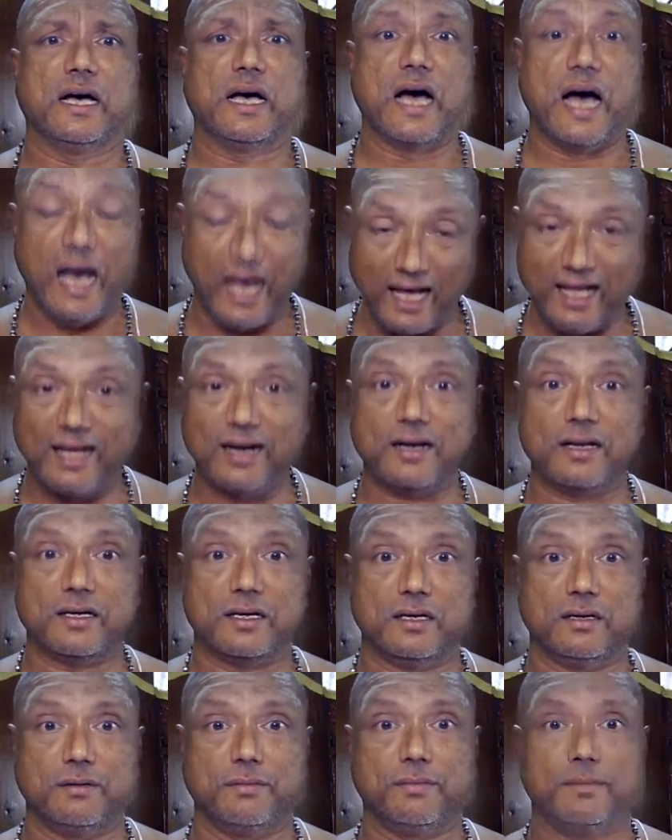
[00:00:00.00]
our
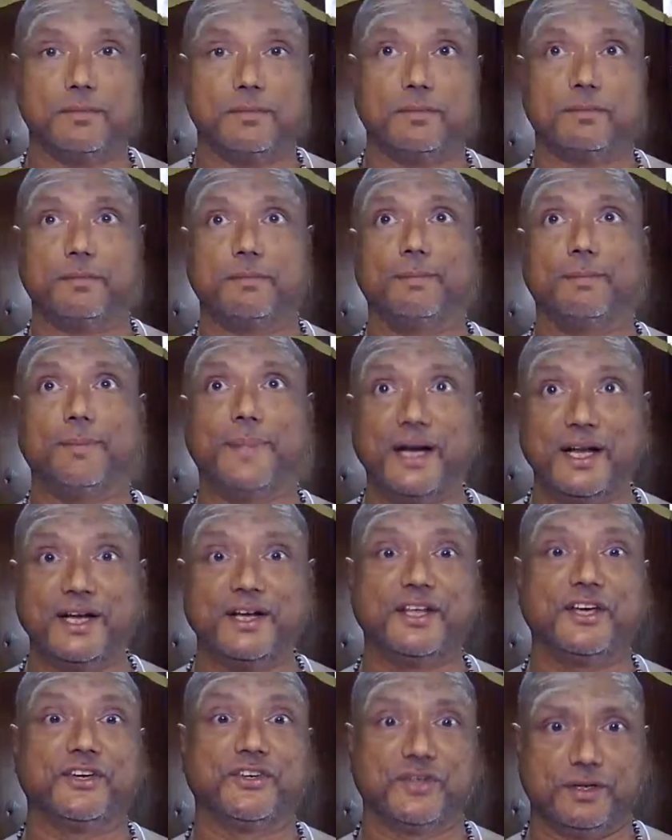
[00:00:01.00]

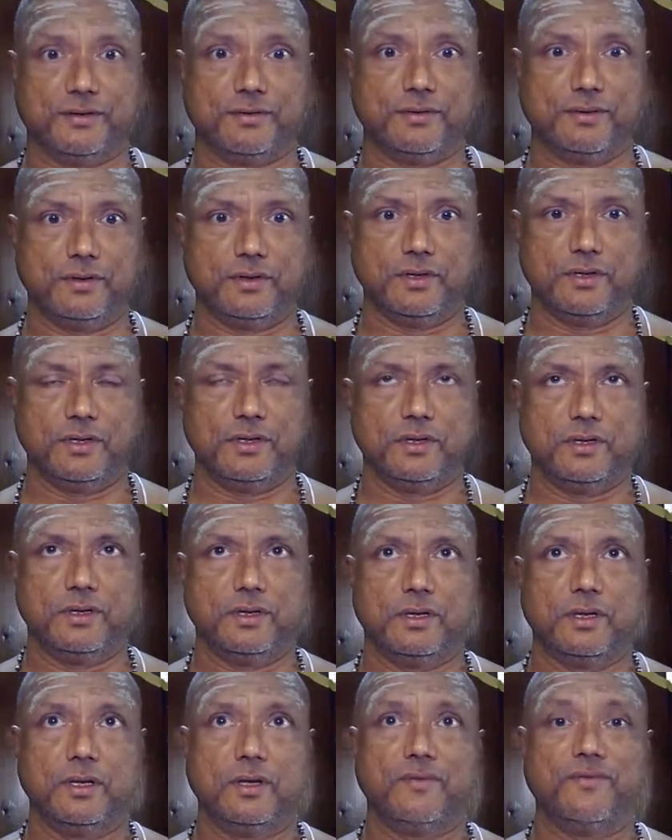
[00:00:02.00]
meditation,
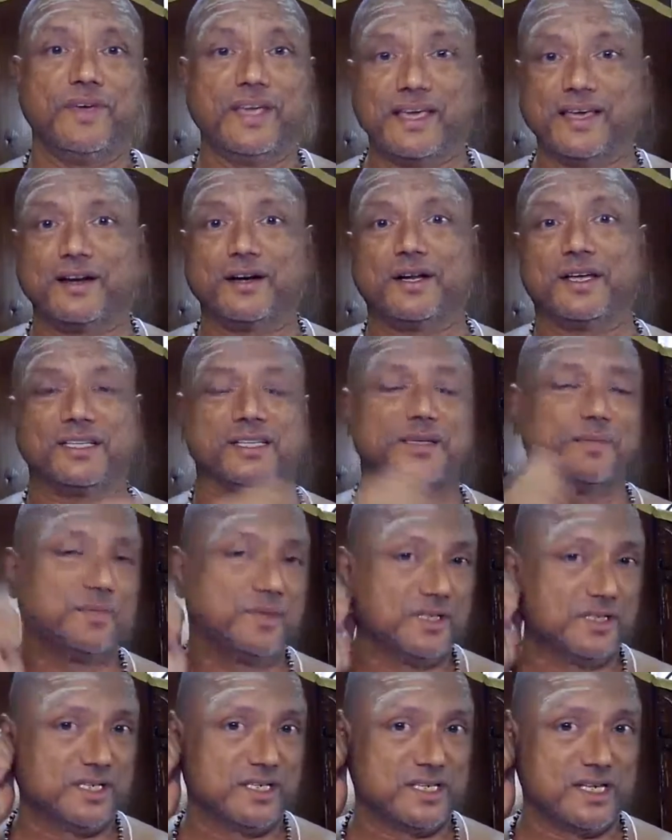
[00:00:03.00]
we cannot accept
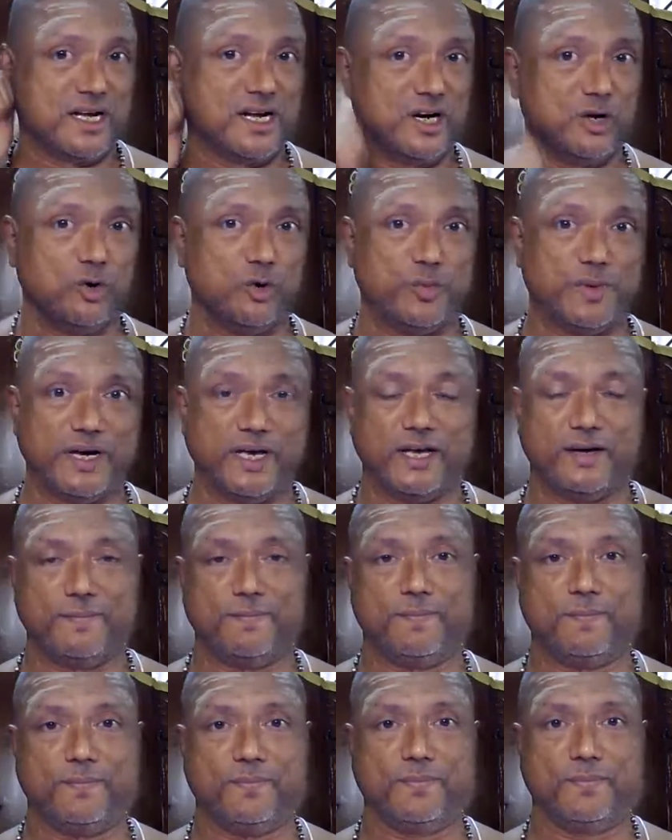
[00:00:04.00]
this as ana upaya.
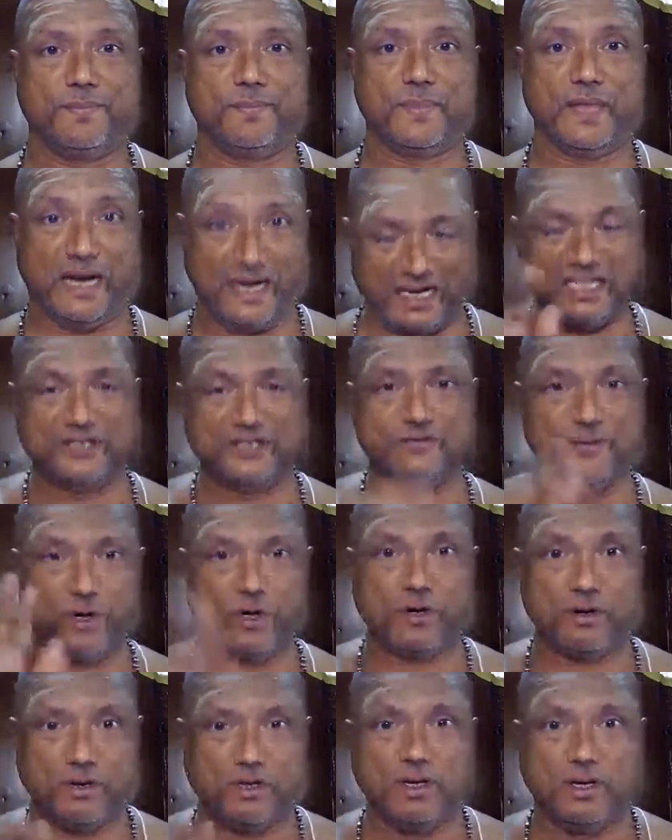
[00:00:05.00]
At least
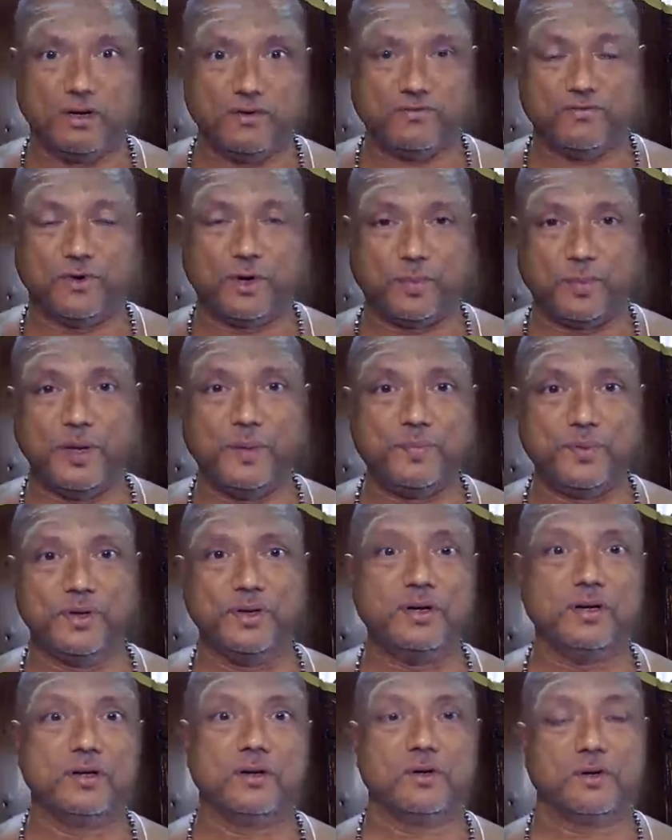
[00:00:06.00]
for
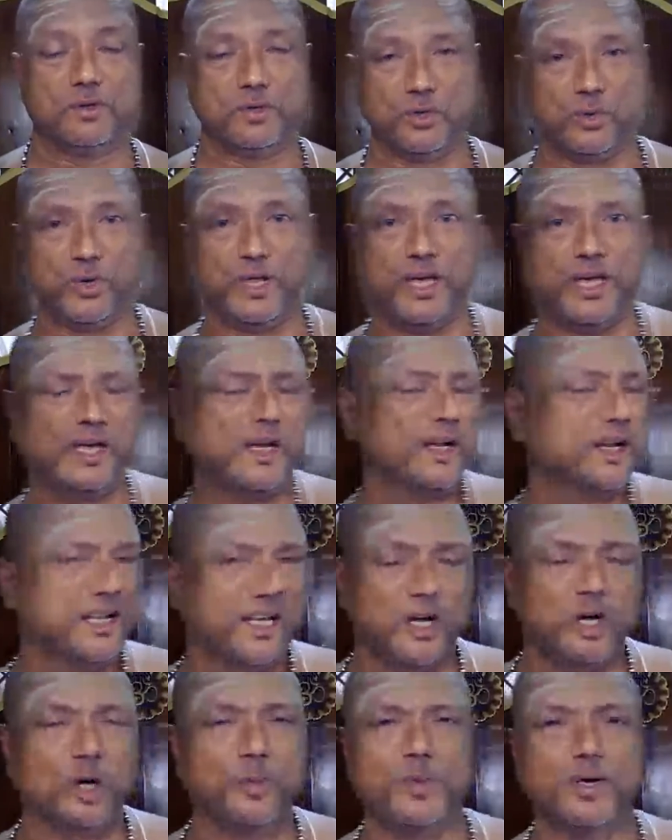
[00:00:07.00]
people today, it
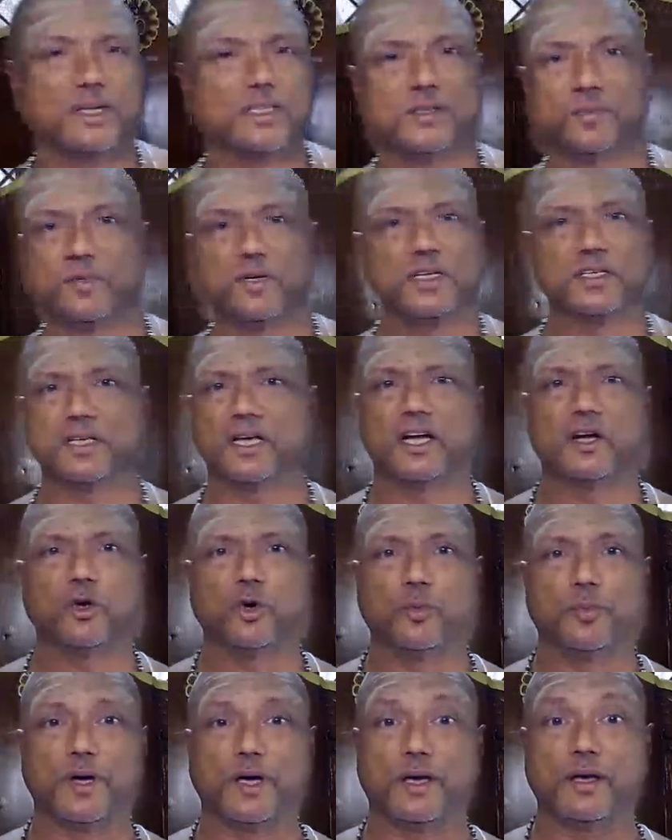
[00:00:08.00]
cannot be accepted as ana
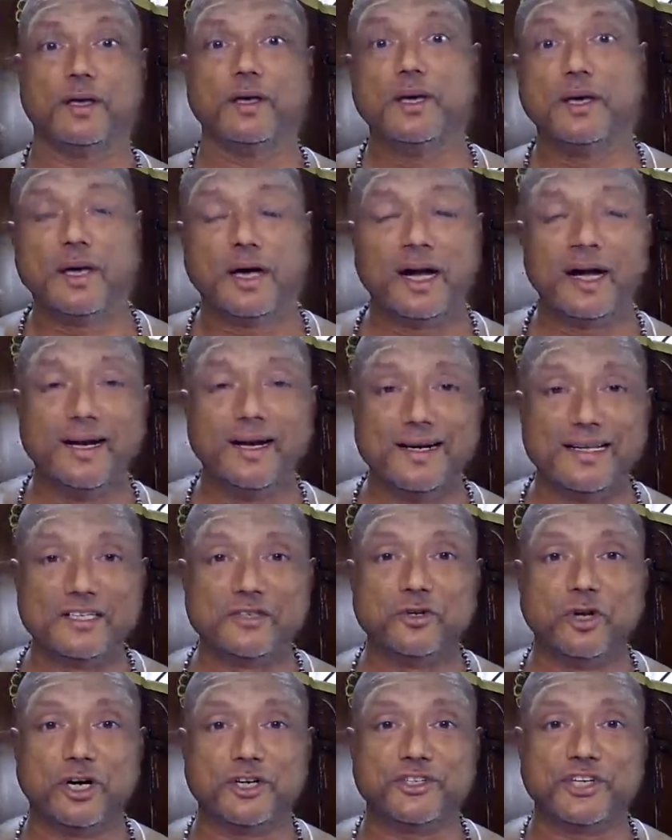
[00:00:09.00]
upaya. And it is
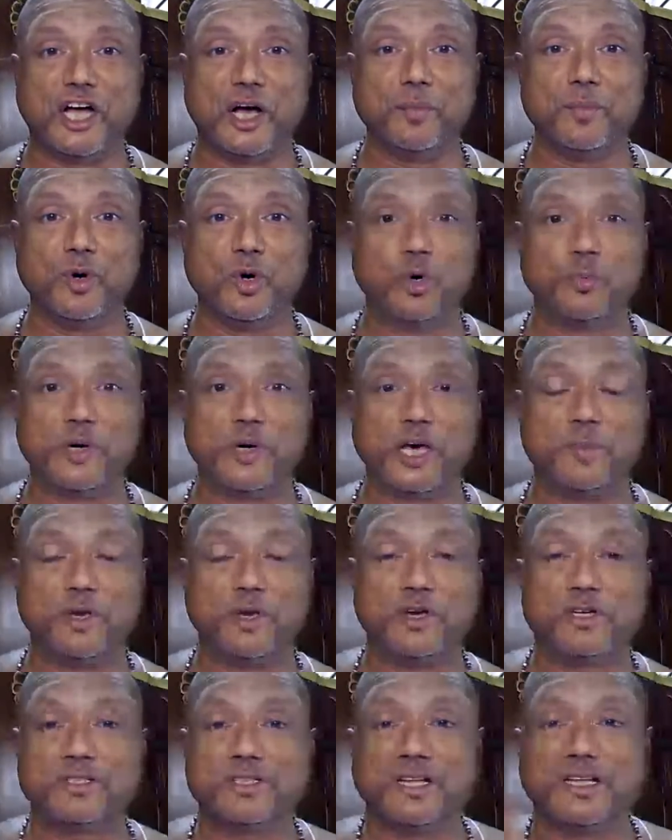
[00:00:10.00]
not shambha upaya,
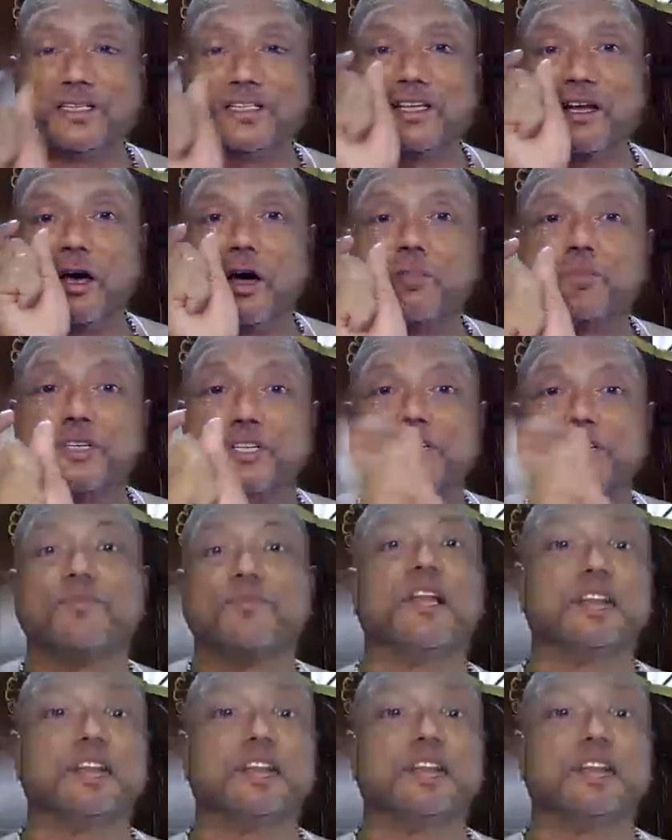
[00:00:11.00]
because there is an object of.